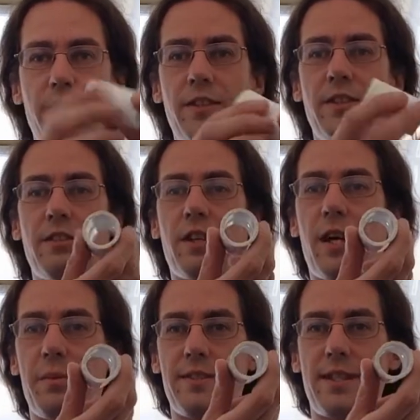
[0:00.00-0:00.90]
This is just a
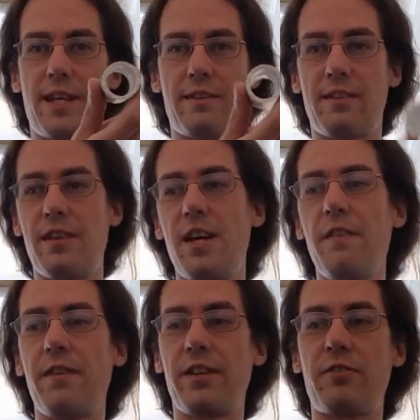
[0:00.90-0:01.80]
couple of cents.
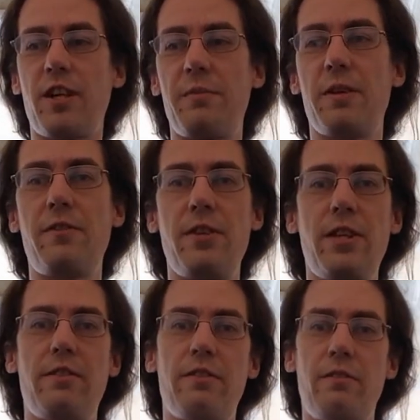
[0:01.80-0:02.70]
That's great, but if you
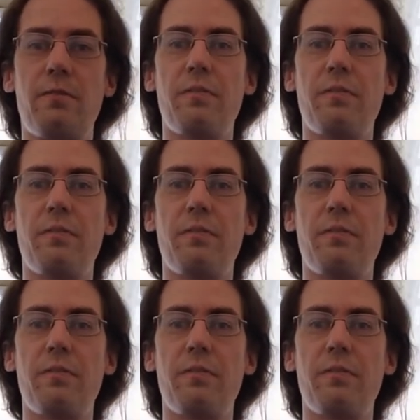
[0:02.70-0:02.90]
need to,